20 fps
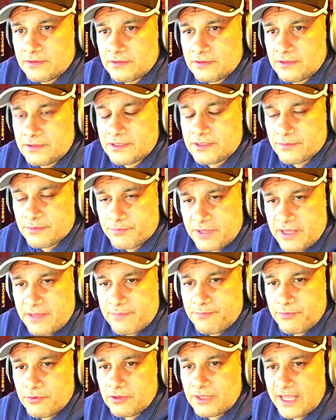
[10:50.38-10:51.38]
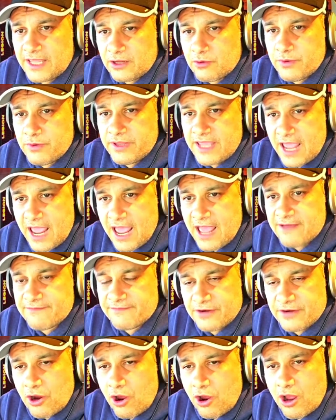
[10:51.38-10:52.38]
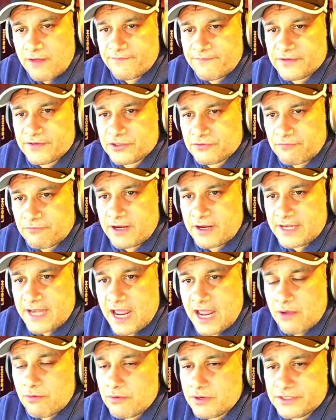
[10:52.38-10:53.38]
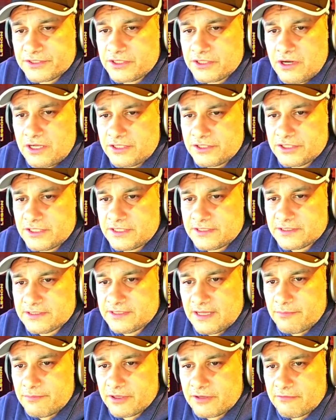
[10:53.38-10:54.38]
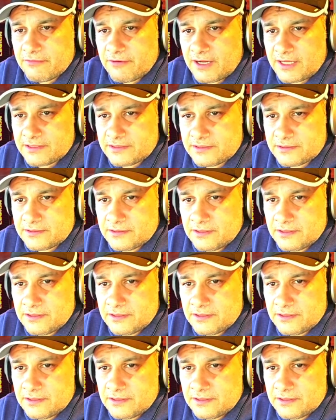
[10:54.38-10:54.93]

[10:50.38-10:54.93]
to people like we have in office right now. And it's not just Democrats.